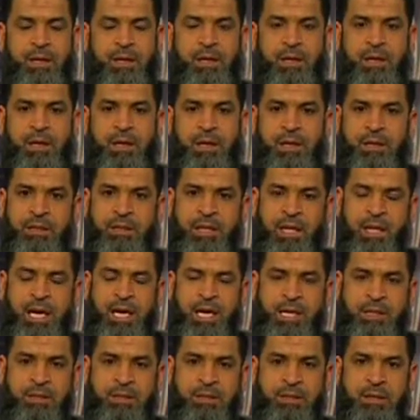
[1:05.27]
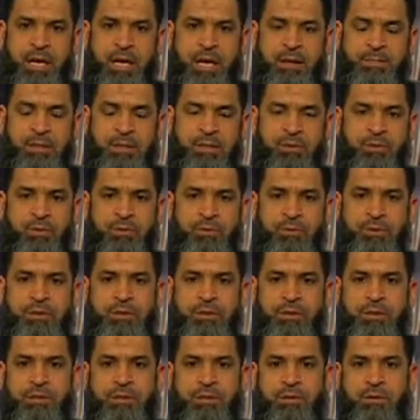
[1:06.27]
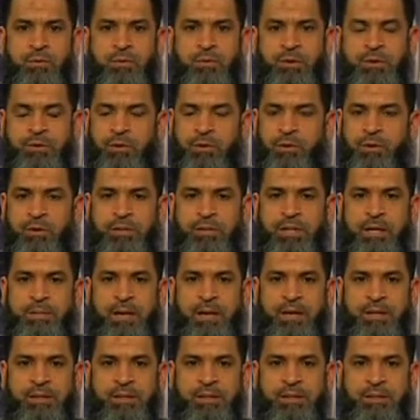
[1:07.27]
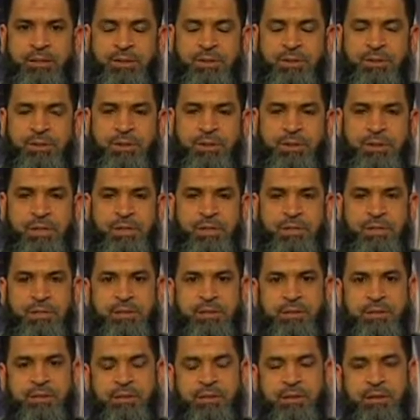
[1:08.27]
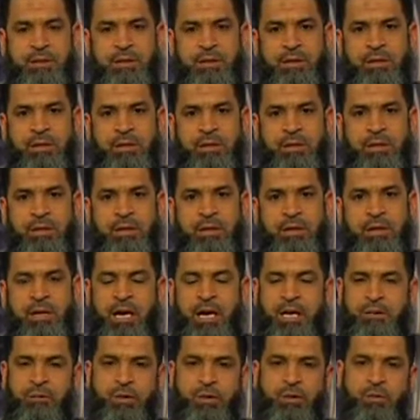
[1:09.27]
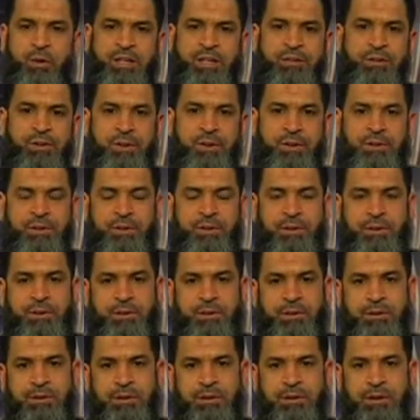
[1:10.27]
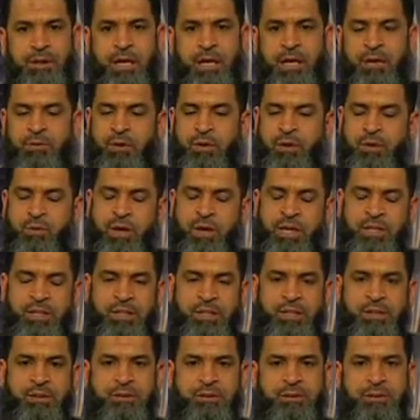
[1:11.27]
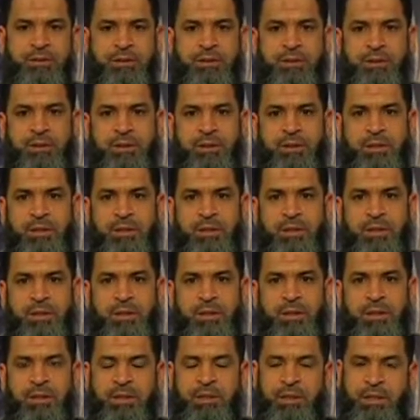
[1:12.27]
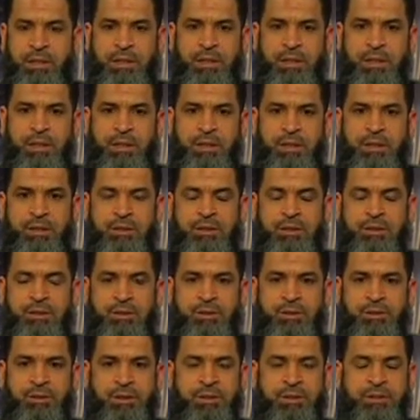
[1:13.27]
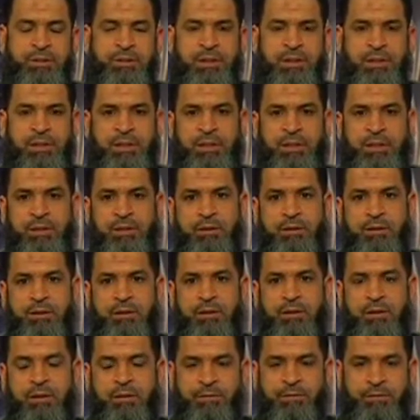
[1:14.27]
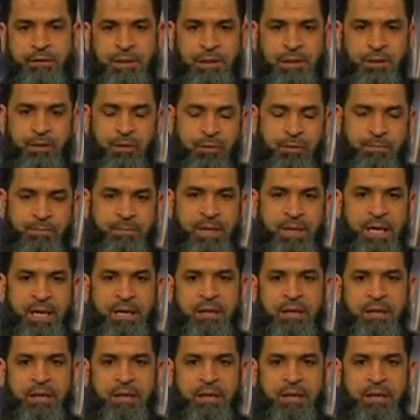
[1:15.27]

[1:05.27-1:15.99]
In the last episodes, we talked about the certainties, and we wondered and we questioned the certainty of the Ummah